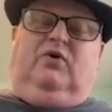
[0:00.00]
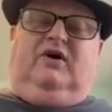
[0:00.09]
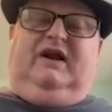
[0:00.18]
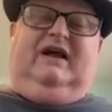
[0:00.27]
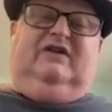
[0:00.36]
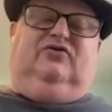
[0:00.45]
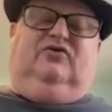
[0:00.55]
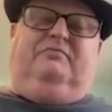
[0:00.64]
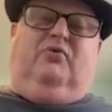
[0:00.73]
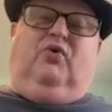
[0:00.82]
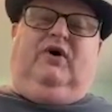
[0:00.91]
we're going to get
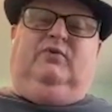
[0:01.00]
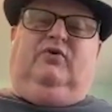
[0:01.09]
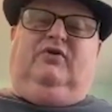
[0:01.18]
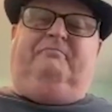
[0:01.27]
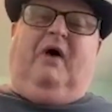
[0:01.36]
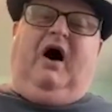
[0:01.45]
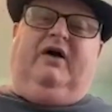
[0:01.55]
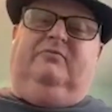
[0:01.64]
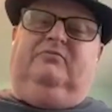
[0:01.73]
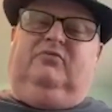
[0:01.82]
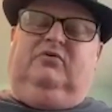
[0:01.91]
to a point where the
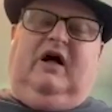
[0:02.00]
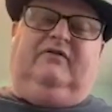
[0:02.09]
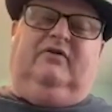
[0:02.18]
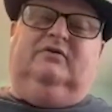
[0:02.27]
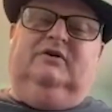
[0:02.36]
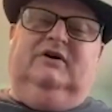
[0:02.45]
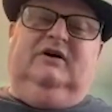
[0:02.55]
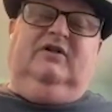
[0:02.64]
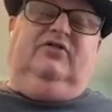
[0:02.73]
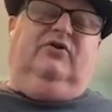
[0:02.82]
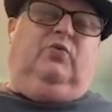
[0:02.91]
bottom level,
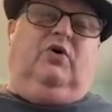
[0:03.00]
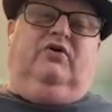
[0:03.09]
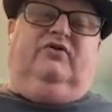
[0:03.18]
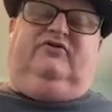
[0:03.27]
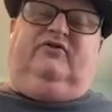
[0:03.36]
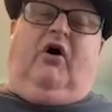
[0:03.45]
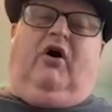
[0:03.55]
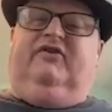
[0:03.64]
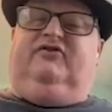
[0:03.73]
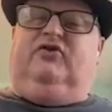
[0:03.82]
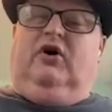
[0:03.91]
the words
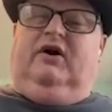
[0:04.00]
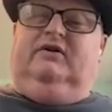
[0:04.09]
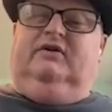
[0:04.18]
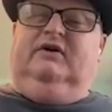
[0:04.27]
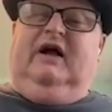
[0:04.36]
aren't as good.